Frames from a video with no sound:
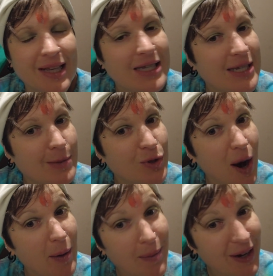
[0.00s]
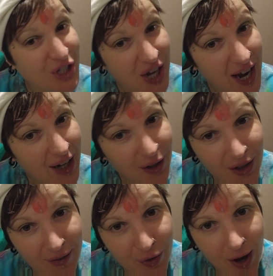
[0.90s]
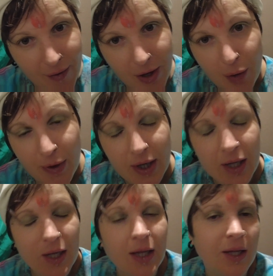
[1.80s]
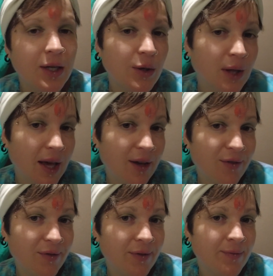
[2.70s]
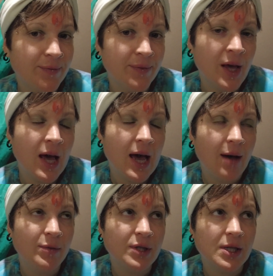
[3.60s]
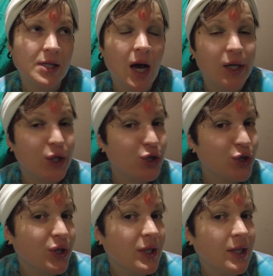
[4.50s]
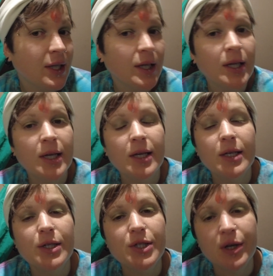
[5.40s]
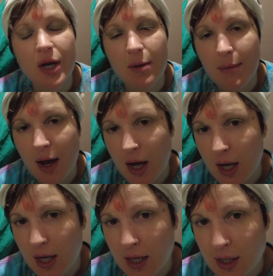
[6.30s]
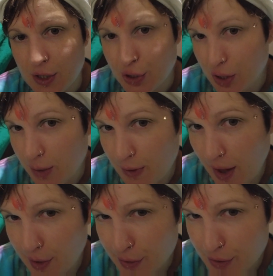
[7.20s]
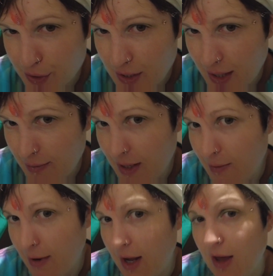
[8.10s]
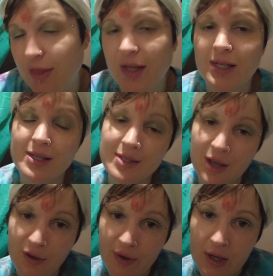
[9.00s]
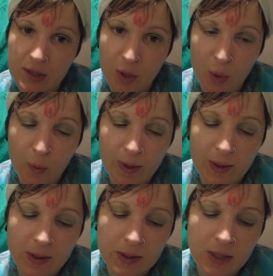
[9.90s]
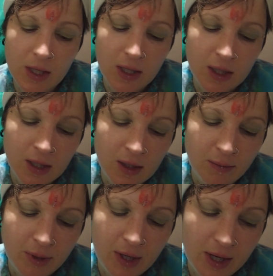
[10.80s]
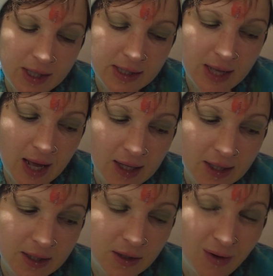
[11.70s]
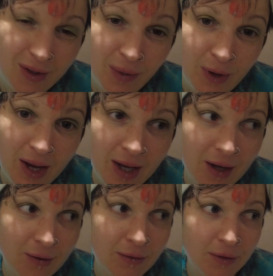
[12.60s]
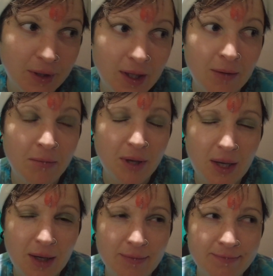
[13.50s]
Subscribe to my channel if you haven't already, Live Your Life. I'm just on a journey, sharing my journey with others and being my authentic self as always, because that is the only way I can really be